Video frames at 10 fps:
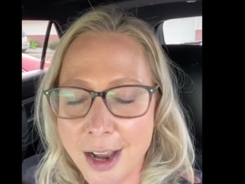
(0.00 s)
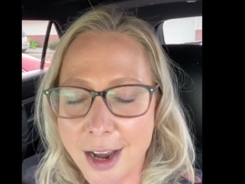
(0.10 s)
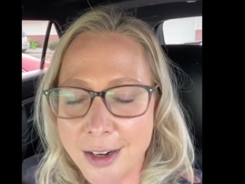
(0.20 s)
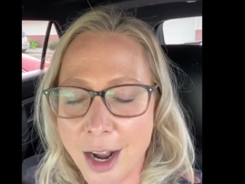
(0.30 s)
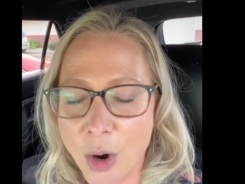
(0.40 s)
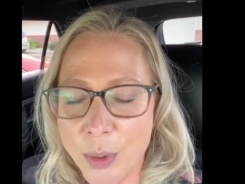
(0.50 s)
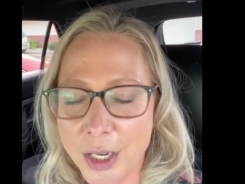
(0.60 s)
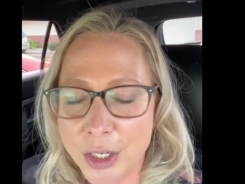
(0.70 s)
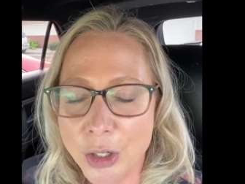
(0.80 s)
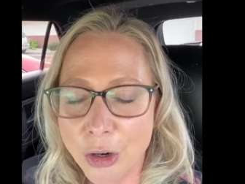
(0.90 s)
on how we
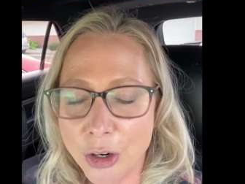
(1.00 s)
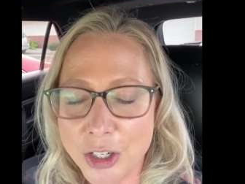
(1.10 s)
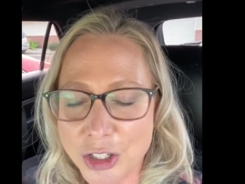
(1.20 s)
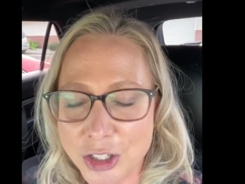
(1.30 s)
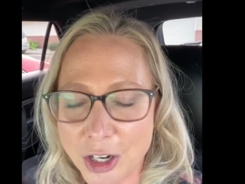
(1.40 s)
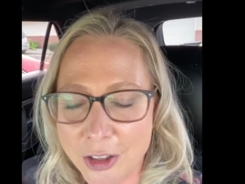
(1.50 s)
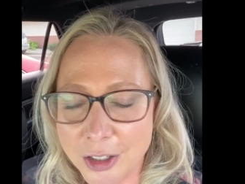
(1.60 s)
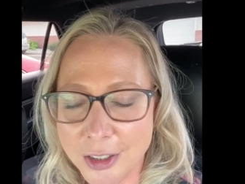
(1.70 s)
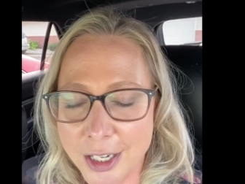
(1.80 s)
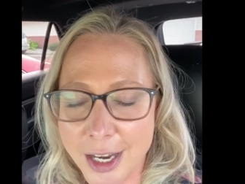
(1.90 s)
can encourage each
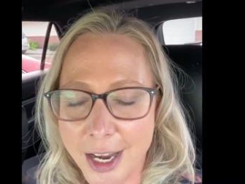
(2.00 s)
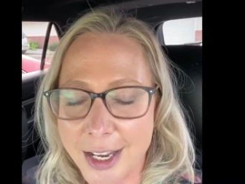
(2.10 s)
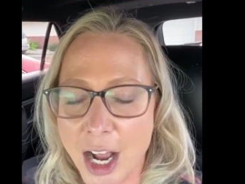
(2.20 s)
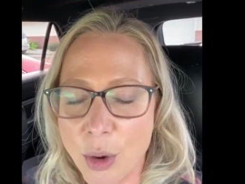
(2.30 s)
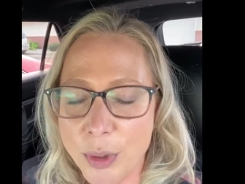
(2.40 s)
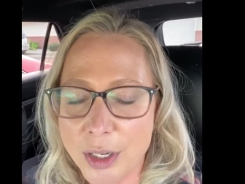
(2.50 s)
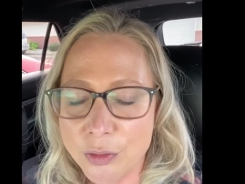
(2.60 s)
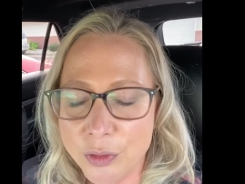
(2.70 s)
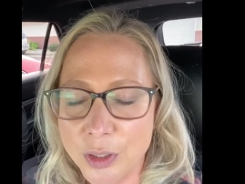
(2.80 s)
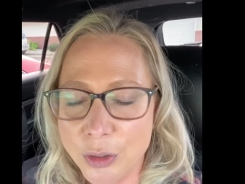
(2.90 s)
other and how we can
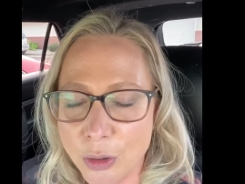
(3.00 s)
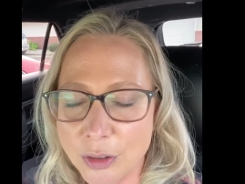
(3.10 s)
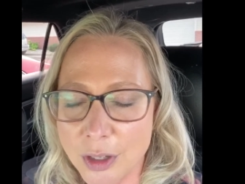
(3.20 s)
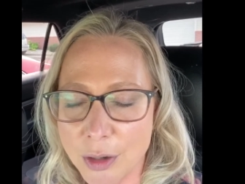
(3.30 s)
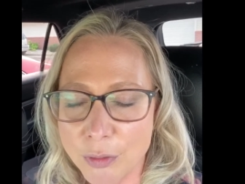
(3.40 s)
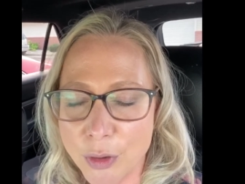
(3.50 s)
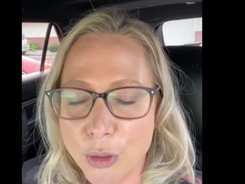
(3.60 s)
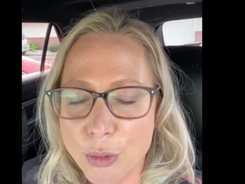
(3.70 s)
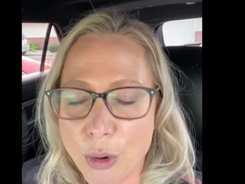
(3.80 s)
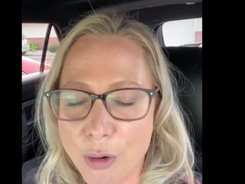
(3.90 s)
feel your love
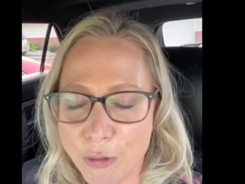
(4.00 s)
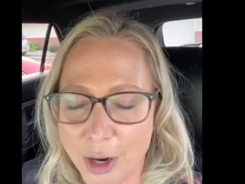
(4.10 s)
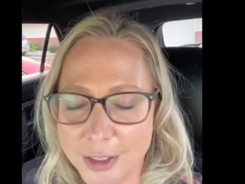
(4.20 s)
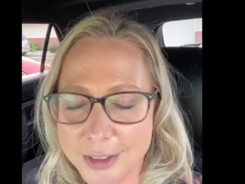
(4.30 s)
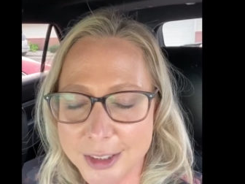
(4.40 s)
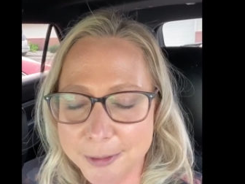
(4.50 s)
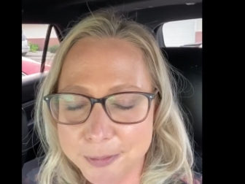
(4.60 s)
through our friends